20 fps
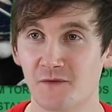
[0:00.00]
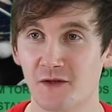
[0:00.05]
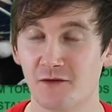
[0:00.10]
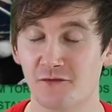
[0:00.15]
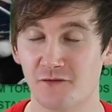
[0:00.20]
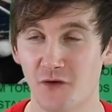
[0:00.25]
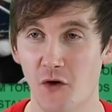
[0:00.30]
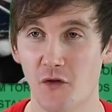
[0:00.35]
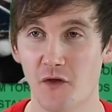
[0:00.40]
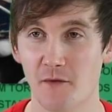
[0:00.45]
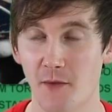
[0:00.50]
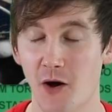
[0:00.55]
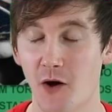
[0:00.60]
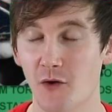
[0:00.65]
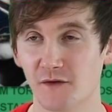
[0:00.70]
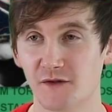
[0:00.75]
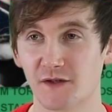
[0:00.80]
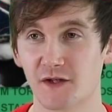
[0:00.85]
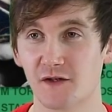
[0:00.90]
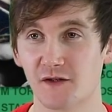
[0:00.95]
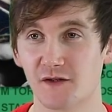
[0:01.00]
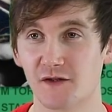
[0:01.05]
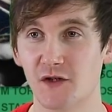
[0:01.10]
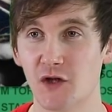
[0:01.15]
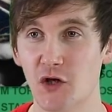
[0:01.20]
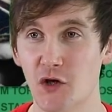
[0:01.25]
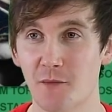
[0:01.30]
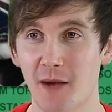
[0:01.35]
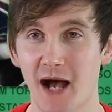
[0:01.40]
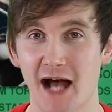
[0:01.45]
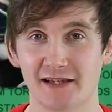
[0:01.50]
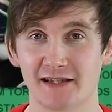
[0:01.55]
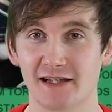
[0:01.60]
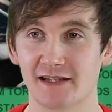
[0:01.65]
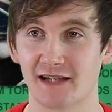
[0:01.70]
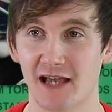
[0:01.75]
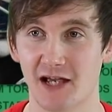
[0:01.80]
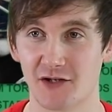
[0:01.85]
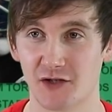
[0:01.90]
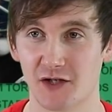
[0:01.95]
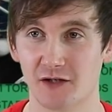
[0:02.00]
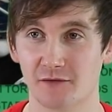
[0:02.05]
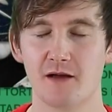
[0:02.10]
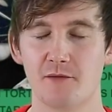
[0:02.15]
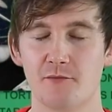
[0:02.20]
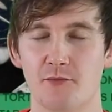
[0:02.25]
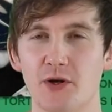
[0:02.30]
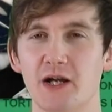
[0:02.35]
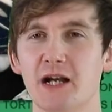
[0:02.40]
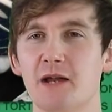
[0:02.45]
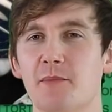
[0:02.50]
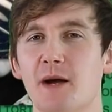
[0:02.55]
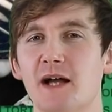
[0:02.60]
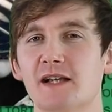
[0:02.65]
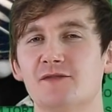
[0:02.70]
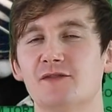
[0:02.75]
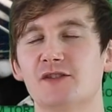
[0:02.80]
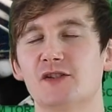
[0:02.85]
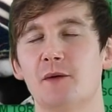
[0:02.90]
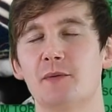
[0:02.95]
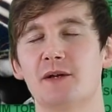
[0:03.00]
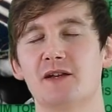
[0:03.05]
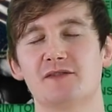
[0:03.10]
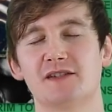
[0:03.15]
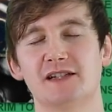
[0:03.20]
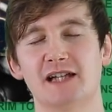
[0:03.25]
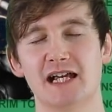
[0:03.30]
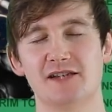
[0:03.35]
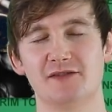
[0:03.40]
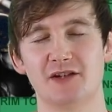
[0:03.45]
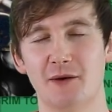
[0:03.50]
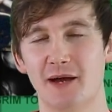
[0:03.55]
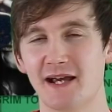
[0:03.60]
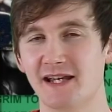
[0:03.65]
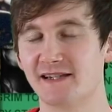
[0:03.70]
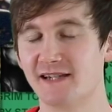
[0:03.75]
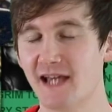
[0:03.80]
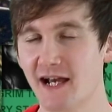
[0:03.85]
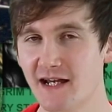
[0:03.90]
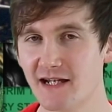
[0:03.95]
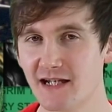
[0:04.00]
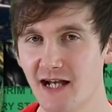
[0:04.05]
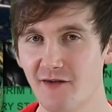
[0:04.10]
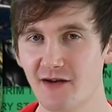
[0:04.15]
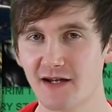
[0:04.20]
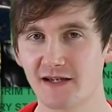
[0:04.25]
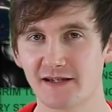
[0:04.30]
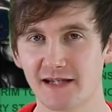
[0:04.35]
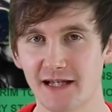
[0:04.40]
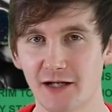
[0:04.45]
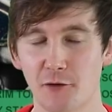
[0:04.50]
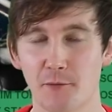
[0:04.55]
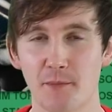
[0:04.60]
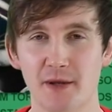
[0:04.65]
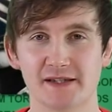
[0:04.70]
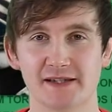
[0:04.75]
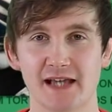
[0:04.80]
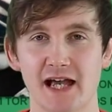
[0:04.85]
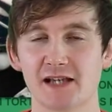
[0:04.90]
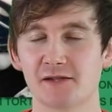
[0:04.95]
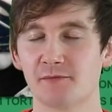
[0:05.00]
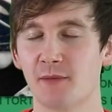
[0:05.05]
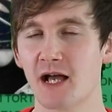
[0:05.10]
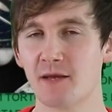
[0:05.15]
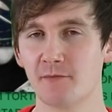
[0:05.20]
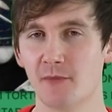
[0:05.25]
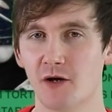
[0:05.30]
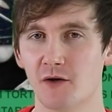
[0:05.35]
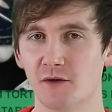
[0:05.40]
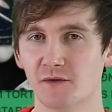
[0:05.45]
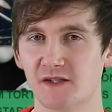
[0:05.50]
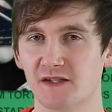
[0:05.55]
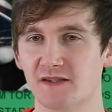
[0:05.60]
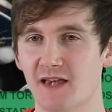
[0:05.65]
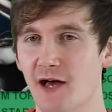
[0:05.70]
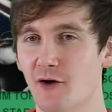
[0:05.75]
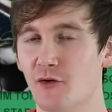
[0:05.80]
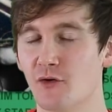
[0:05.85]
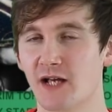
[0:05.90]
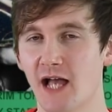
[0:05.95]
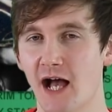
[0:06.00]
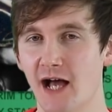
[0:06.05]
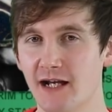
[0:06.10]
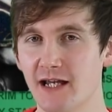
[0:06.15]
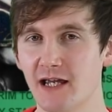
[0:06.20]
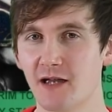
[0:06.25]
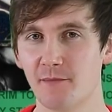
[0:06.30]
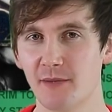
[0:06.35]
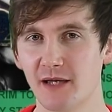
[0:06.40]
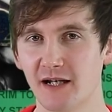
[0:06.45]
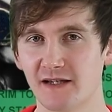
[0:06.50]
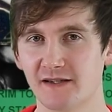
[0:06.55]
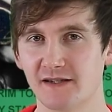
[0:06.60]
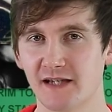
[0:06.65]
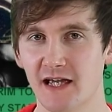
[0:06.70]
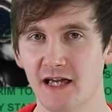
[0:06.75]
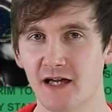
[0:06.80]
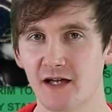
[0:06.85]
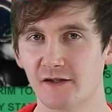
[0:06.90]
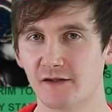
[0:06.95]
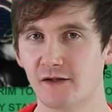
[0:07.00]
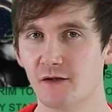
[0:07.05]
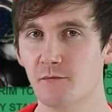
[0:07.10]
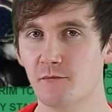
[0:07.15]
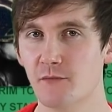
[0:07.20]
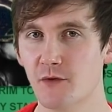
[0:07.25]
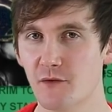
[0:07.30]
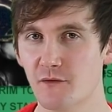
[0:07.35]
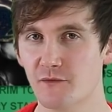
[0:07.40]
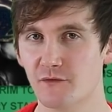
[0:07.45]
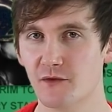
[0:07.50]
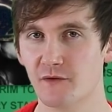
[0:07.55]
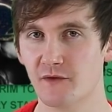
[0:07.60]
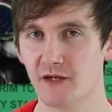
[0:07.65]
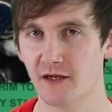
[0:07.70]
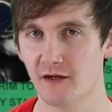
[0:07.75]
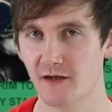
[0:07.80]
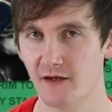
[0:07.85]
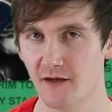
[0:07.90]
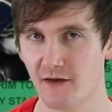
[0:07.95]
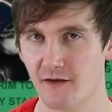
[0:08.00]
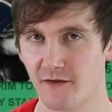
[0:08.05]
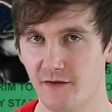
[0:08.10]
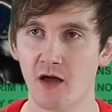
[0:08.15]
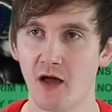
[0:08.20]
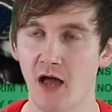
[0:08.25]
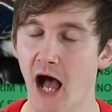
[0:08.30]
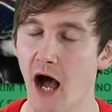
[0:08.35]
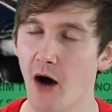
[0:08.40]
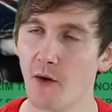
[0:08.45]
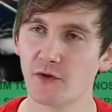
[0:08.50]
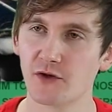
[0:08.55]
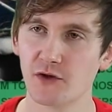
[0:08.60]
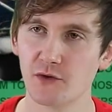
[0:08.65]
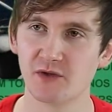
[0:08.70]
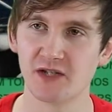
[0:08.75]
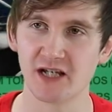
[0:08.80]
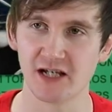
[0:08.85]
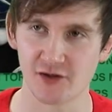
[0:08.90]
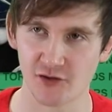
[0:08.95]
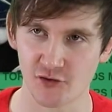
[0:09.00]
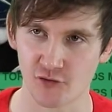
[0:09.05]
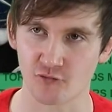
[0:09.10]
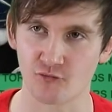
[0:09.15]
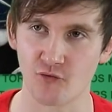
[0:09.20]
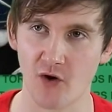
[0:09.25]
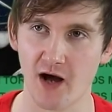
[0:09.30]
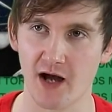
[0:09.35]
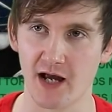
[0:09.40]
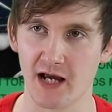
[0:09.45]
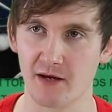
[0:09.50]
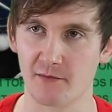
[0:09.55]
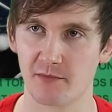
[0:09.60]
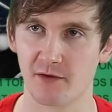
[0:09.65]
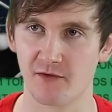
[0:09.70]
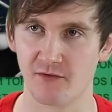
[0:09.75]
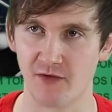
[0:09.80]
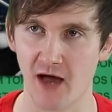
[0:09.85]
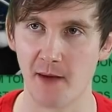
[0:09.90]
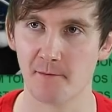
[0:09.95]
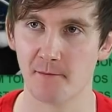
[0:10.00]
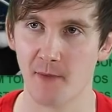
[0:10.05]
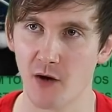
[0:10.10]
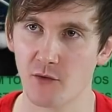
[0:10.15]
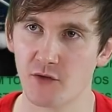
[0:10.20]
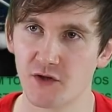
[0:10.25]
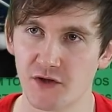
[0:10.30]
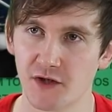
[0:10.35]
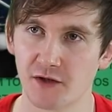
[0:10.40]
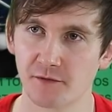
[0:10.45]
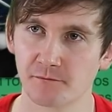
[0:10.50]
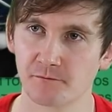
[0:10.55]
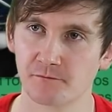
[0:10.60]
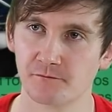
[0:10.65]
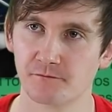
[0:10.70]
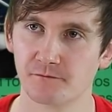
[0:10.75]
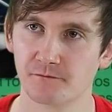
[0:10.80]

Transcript: for the mole to consume at its leisure. Bringing it back to the topic of today's video, a secondary skill possessed by moles is their uncanny ability to move through the earth. How would you describe that motion?